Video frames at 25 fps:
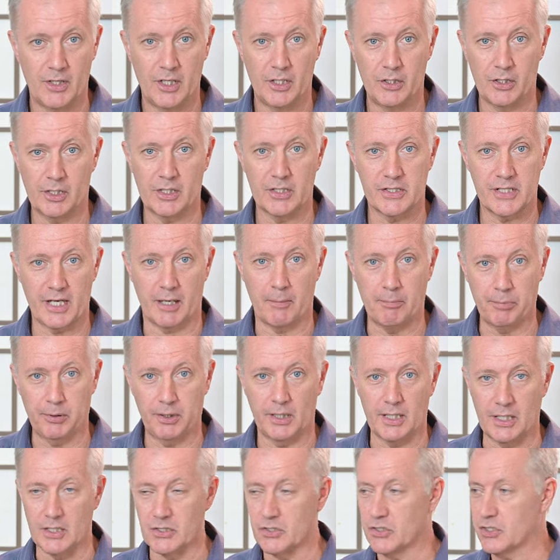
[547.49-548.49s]
You can say,
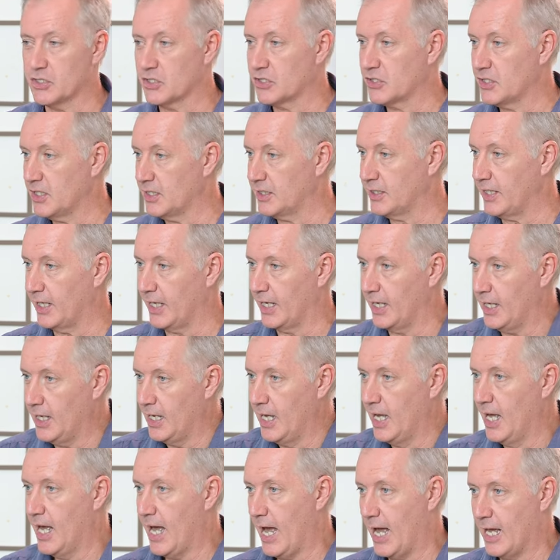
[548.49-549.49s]
please, just sit there
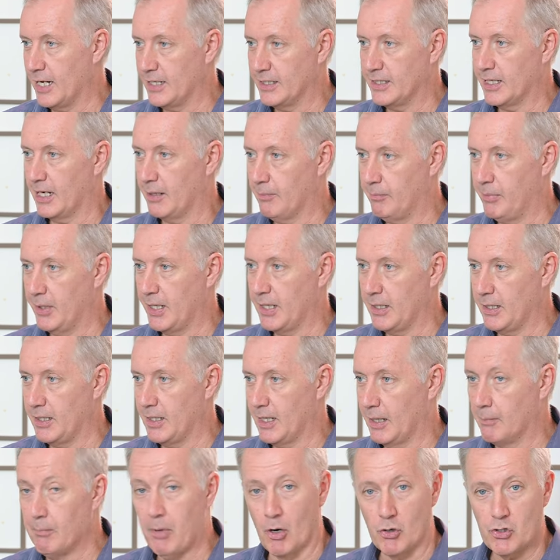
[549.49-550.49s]
and
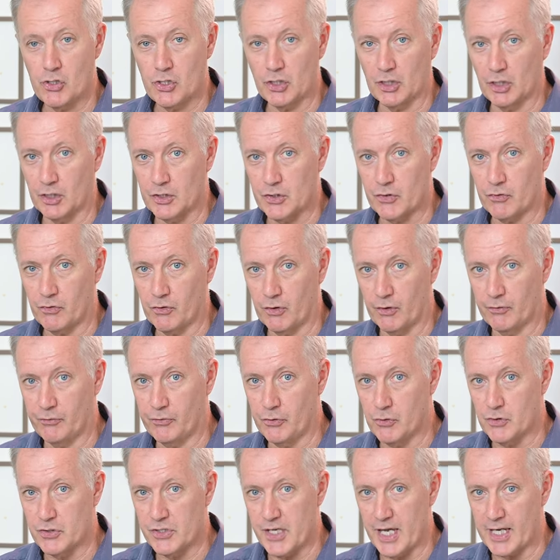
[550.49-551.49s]
be motionless for a
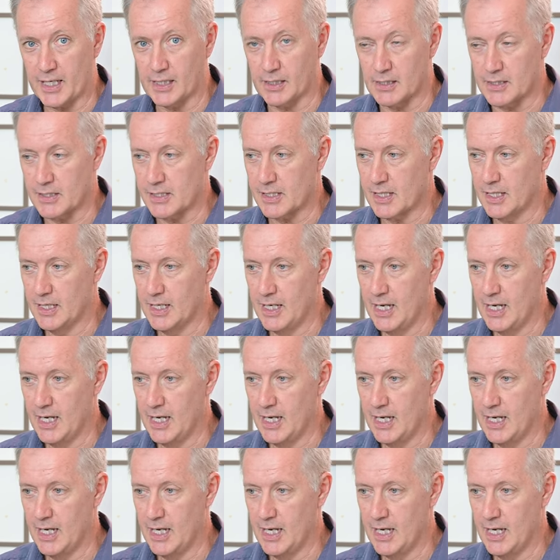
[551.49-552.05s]
few seconds.